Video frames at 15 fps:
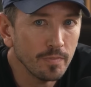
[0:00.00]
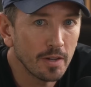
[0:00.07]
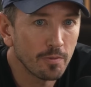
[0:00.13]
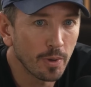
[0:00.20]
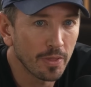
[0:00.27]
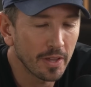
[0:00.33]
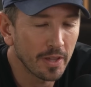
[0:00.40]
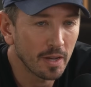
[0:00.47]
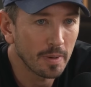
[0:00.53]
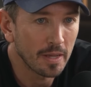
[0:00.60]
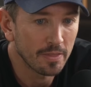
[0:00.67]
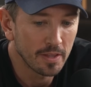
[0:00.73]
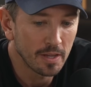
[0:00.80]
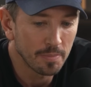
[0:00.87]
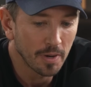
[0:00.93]
If we think
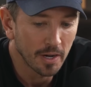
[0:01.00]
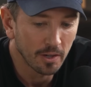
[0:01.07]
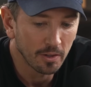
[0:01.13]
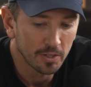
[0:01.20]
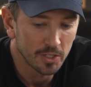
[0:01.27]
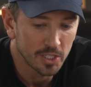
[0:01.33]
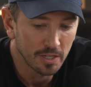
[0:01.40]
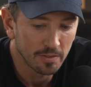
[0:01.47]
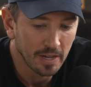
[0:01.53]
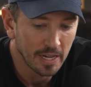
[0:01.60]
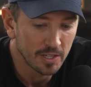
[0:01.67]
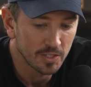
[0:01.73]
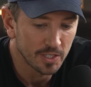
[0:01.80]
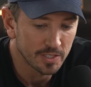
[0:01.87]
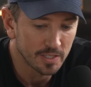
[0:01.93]
about the biology of
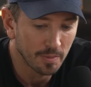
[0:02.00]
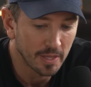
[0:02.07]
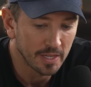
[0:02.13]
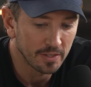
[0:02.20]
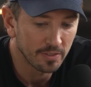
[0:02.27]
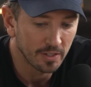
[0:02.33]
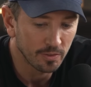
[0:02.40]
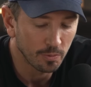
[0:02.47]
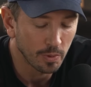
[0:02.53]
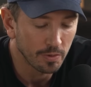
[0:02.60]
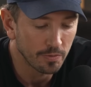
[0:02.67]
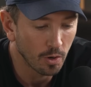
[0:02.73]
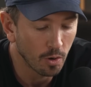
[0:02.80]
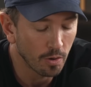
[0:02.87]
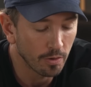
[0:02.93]
aging, some of these things
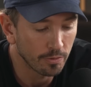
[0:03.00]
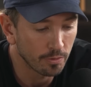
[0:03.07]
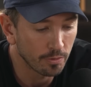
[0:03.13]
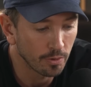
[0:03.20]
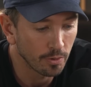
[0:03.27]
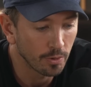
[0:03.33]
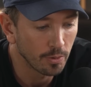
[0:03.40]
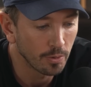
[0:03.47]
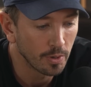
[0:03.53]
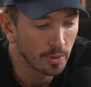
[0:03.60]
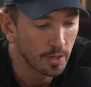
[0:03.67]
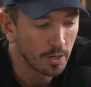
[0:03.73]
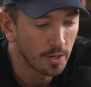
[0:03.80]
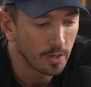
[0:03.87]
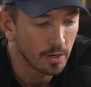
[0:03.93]
we've gone through,
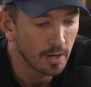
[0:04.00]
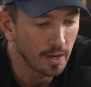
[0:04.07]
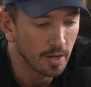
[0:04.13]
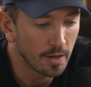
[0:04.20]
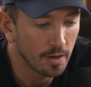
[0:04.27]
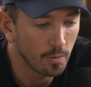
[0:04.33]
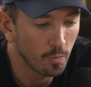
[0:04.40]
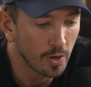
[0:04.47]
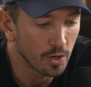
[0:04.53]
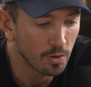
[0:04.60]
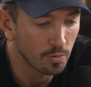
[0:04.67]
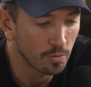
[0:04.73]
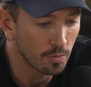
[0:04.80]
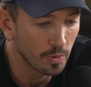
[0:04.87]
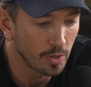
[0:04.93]
when
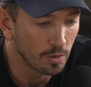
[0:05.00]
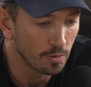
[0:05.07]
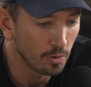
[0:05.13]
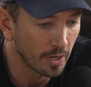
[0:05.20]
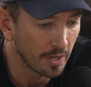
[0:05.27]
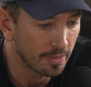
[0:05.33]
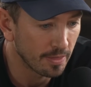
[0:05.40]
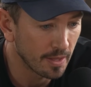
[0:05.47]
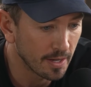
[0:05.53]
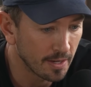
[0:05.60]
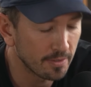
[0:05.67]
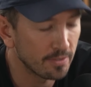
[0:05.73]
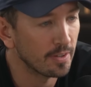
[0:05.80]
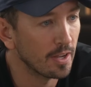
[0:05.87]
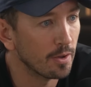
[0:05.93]
you when you look at
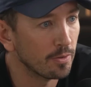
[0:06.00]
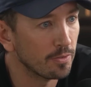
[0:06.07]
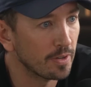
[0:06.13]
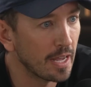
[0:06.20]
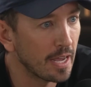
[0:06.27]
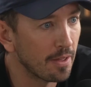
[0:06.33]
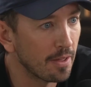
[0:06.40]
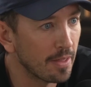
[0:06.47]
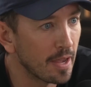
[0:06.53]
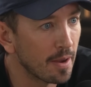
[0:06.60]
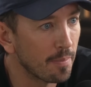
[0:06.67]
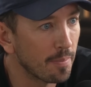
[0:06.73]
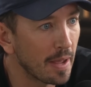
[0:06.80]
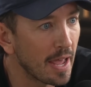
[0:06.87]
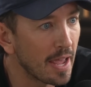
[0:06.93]
their cells and how
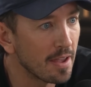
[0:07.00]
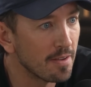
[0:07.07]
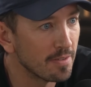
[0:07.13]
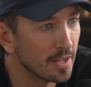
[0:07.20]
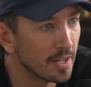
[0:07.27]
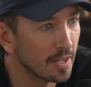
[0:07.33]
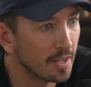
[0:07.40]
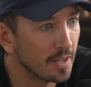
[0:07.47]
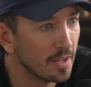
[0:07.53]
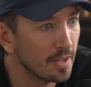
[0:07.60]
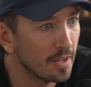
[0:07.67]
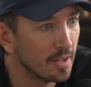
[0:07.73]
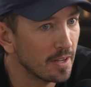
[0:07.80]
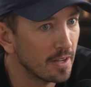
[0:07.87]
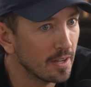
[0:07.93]
they're behaving,
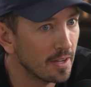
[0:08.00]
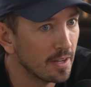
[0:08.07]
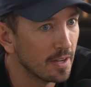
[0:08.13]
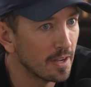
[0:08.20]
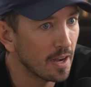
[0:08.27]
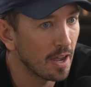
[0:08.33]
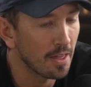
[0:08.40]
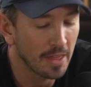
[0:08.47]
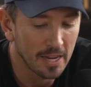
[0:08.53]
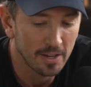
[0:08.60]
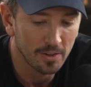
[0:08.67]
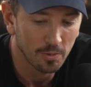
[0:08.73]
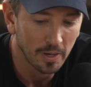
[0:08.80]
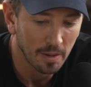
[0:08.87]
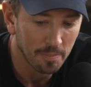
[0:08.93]
are
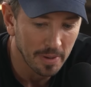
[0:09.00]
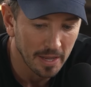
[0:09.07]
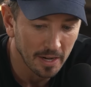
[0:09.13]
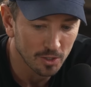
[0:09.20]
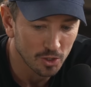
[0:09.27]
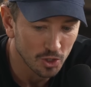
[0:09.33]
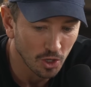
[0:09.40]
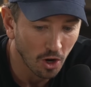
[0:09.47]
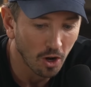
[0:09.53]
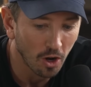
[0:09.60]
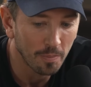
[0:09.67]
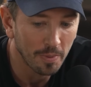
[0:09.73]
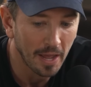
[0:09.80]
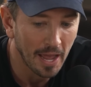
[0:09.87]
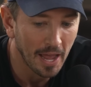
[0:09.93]
they doing a better
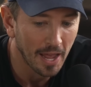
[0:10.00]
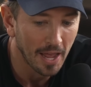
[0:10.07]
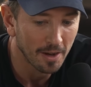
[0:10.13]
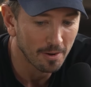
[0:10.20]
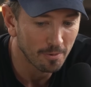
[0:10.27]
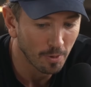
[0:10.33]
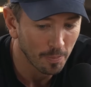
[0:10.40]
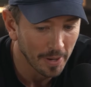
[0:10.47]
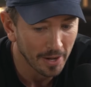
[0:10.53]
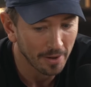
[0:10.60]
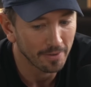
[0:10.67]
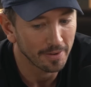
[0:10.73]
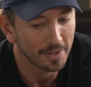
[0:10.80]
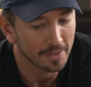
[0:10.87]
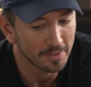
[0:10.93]
job at
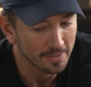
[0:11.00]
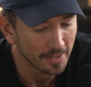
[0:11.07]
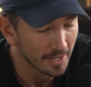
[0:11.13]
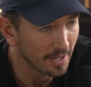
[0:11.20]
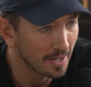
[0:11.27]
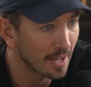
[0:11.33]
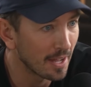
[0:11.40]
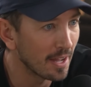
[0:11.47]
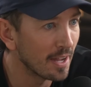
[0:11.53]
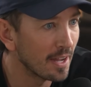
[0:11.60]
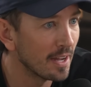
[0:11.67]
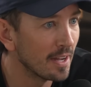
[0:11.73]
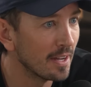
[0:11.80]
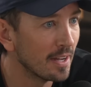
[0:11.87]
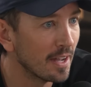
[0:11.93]
repairing D N
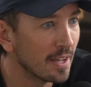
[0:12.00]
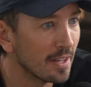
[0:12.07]
A?